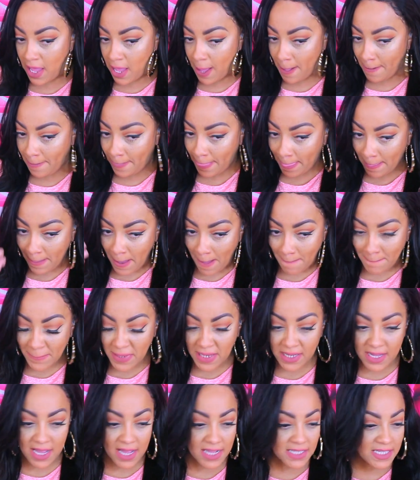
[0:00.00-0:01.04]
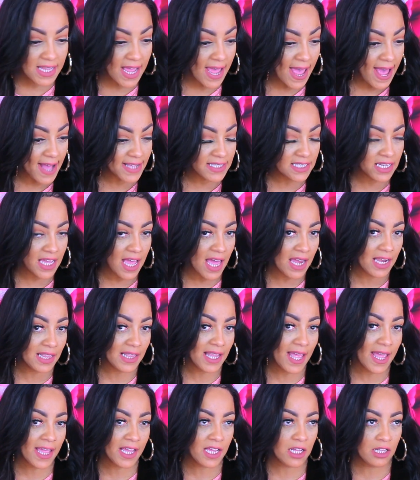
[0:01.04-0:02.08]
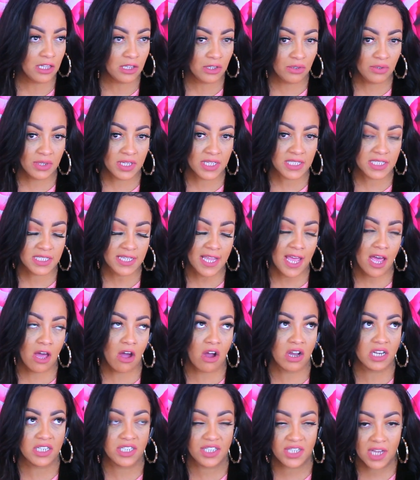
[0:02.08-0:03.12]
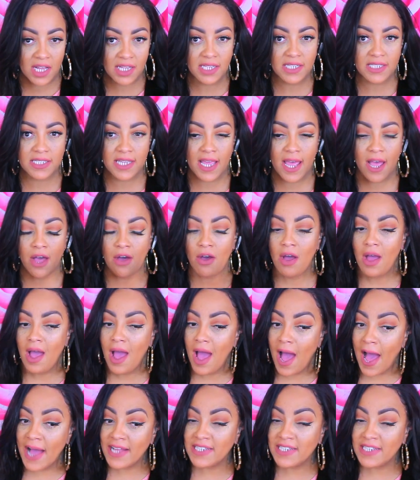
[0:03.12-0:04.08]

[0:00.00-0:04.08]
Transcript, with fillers: And because I had to kind of like glue this down or gel it down,